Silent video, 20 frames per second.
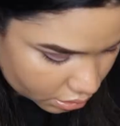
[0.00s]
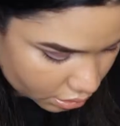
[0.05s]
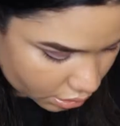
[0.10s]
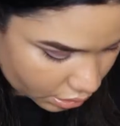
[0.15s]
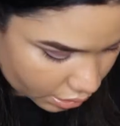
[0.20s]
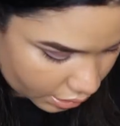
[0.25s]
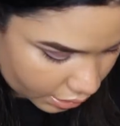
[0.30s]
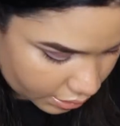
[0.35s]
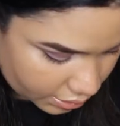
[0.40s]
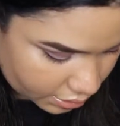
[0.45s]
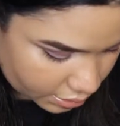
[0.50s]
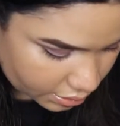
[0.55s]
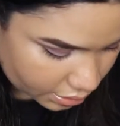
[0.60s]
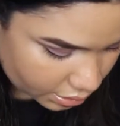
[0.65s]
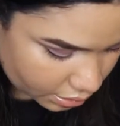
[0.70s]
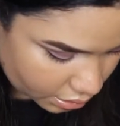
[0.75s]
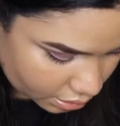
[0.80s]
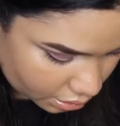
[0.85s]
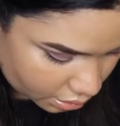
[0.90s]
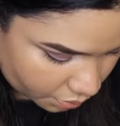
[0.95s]
the next
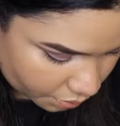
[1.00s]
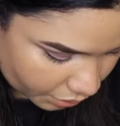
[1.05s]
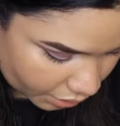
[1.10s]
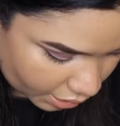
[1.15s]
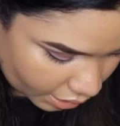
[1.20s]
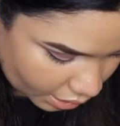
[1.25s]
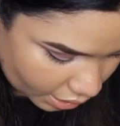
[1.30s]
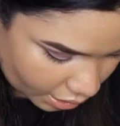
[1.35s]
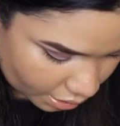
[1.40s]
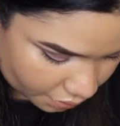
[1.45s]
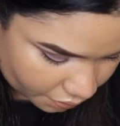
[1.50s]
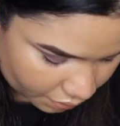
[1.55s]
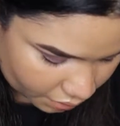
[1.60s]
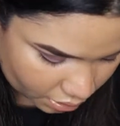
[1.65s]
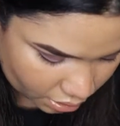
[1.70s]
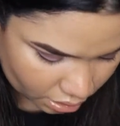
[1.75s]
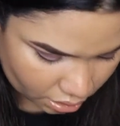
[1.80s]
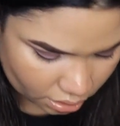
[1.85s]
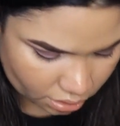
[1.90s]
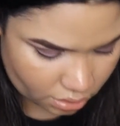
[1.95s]
thing we have
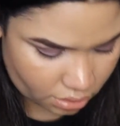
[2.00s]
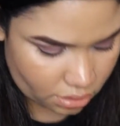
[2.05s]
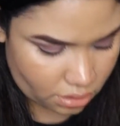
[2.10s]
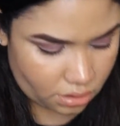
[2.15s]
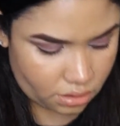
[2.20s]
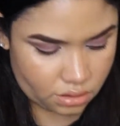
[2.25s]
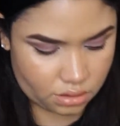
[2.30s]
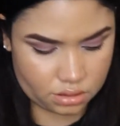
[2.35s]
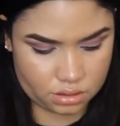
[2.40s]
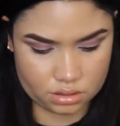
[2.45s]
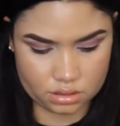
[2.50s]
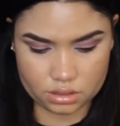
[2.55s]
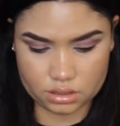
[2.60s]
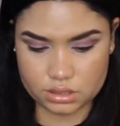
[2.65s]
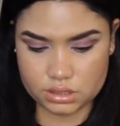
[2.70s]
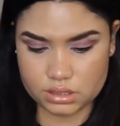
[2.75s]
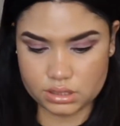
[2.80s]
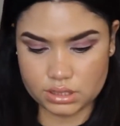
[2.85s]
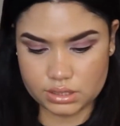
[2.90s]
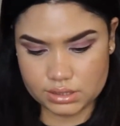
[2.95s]
here
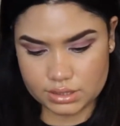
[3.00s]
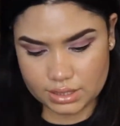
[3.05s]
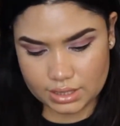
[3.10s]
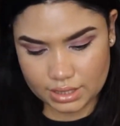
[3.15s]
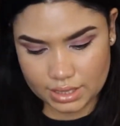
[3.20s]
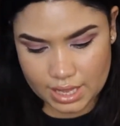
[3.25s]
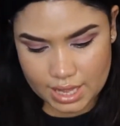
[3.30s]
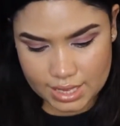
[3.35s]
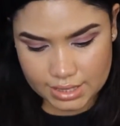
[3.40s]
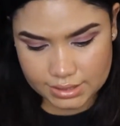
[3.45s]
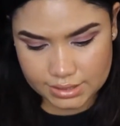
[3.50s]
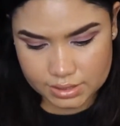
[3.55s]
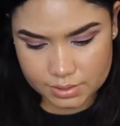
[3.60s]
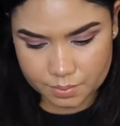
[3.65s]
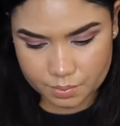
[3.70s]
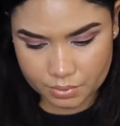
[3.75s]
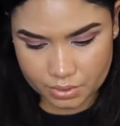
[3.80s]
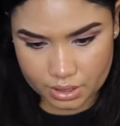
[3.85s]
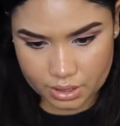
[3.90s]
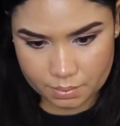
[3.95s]
is this glass
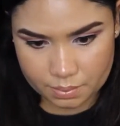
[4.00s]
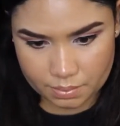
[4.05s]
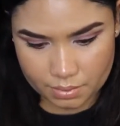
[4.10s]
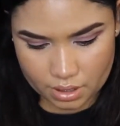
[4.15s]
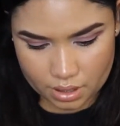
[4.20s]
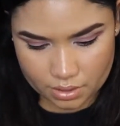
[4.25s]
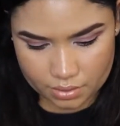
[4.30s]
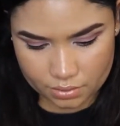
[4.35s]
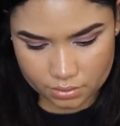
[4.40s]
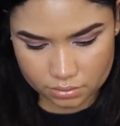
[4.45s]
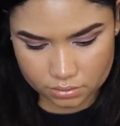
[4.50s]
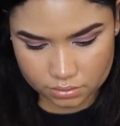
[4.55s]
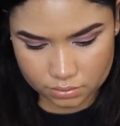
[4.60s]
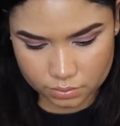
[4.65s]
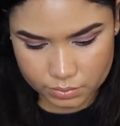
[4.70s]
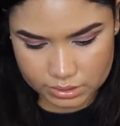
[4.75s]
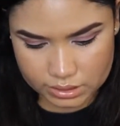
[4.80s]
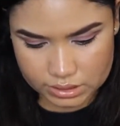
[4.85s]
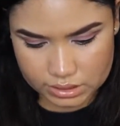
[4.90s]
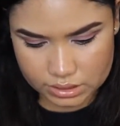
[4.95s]
spray bottle
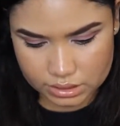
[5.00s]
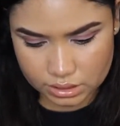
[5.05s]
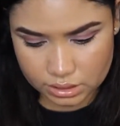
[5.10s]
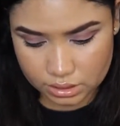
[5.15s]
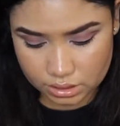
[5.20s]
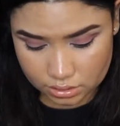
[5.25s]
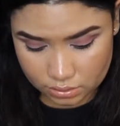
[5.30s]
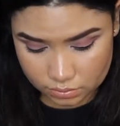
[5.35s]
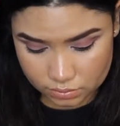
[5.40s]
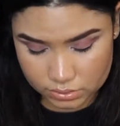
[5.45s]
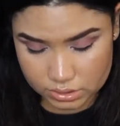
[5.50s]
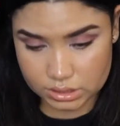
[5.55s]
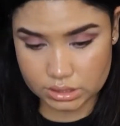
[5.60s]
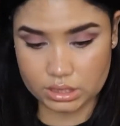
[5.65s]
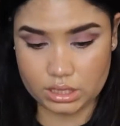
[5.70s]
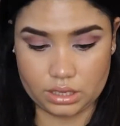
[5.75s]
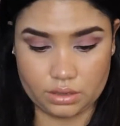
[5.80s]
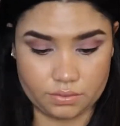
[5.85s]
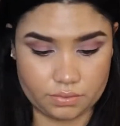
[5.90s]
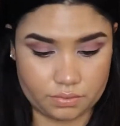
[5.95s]
with silicone sleeve.